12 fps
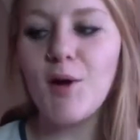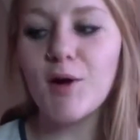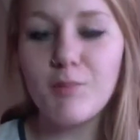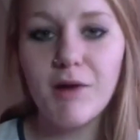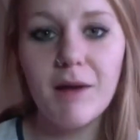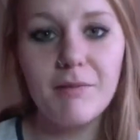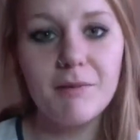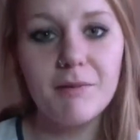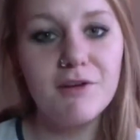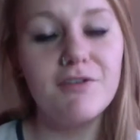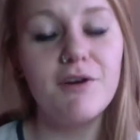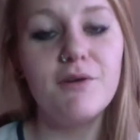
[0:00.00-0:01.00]
Or prop up
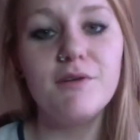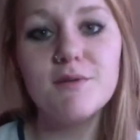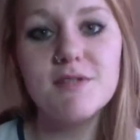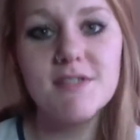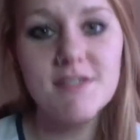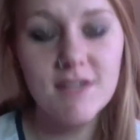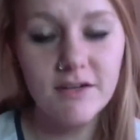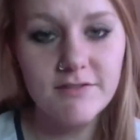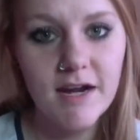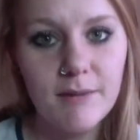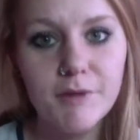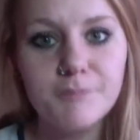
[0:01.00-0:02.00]
your phone, use
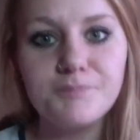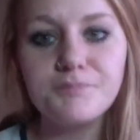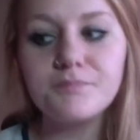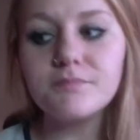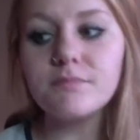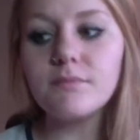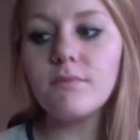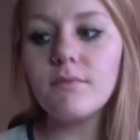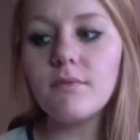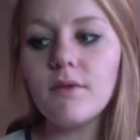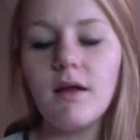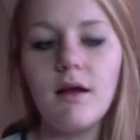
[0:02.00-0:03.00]
self-timer.
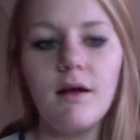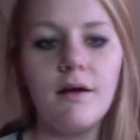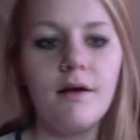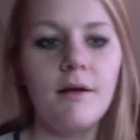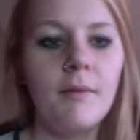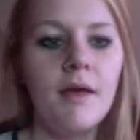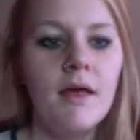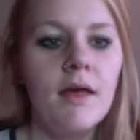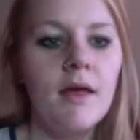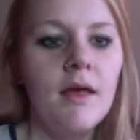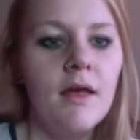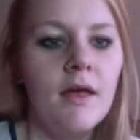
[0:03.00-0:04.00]

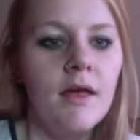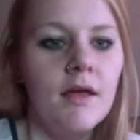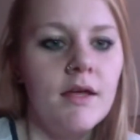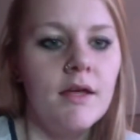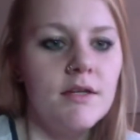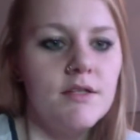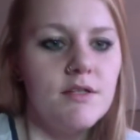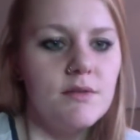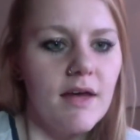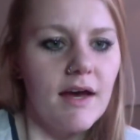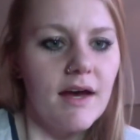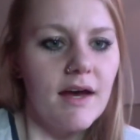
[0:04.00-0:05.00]
Do
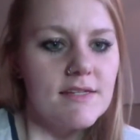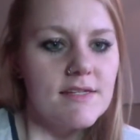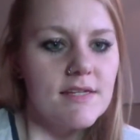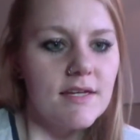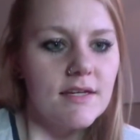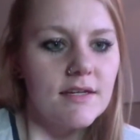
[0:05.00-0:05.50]
that.